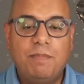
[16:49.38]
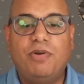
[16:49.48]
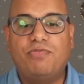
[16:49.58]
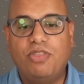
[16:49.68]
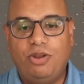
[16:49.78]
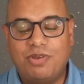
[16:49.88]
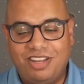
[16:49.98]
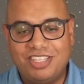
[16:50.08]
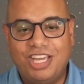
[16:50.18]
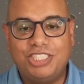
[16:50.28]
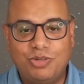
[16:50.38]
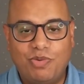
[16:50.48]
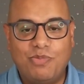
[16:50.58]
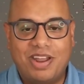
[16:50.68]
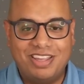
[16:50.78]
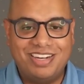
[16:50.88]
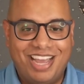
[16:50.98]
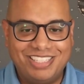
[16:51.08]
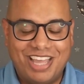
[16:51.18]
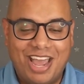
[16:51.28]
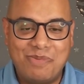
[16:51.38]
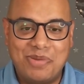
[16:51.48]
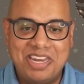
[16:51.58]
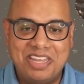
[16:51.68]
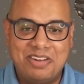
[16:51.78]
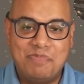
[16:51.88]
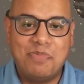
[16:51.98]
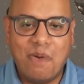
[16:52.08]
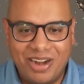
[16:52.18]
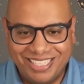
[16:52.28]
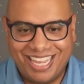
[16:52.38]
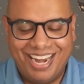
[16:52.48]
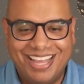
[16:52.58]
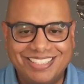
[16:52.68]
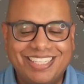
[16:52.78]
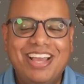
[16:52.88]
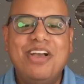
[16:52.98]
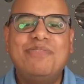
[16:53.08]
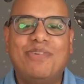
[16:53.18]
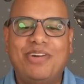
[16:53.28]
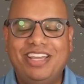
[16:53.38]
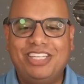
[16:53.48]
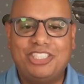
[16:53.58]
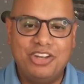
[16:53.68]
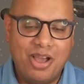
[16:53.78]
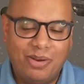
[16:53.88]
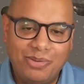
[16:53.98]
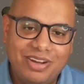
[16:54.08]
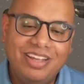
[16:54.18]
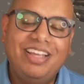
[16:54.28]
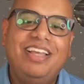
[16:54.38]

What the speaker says: But for the localization, we recognized that we needed more antennas for each node.